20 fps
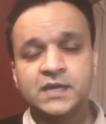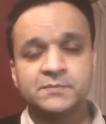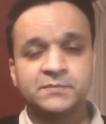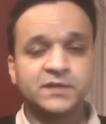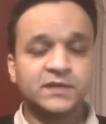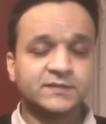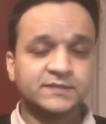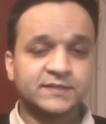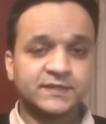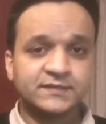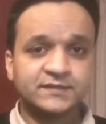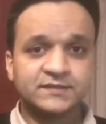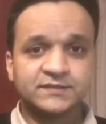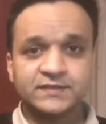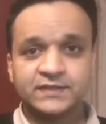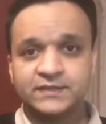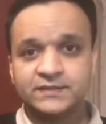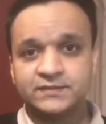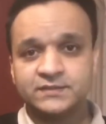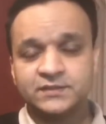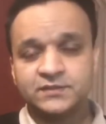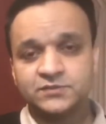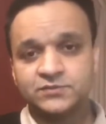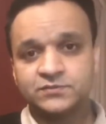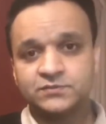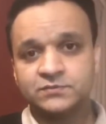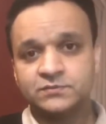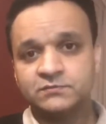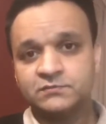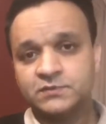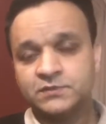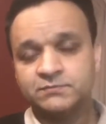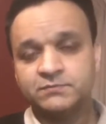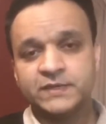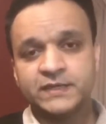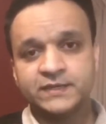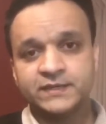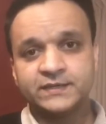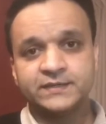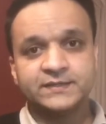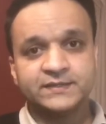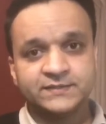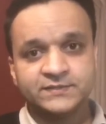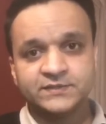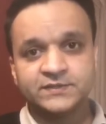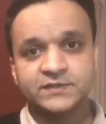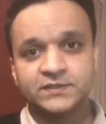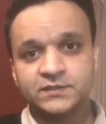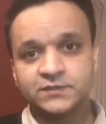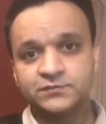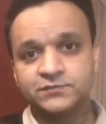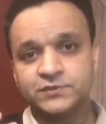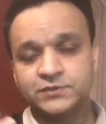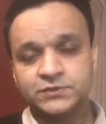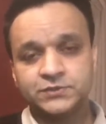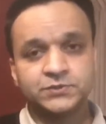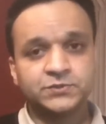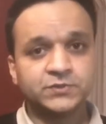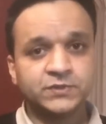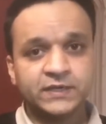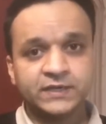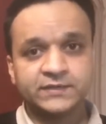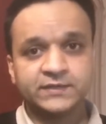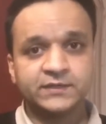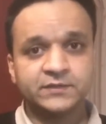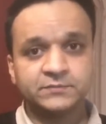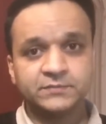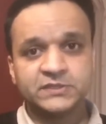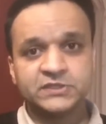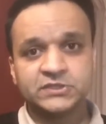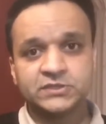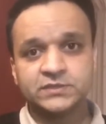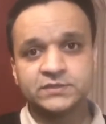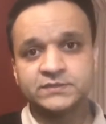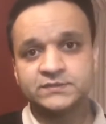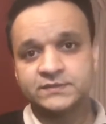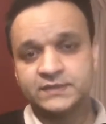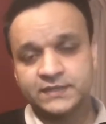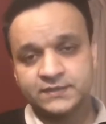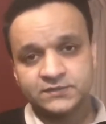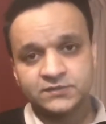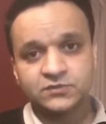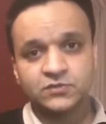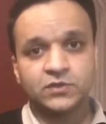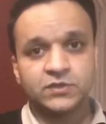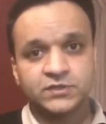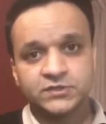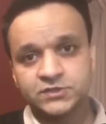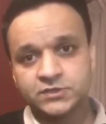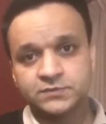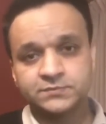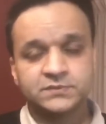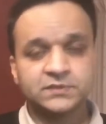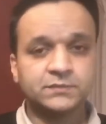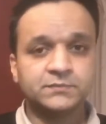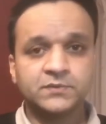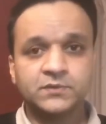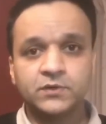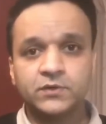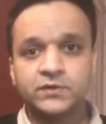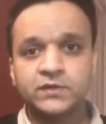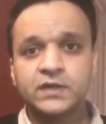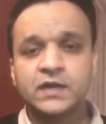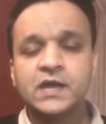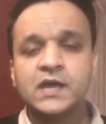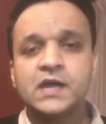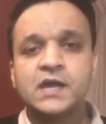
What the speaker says: because as I said, this would make it easier for you to get admissions and scholarships abroad.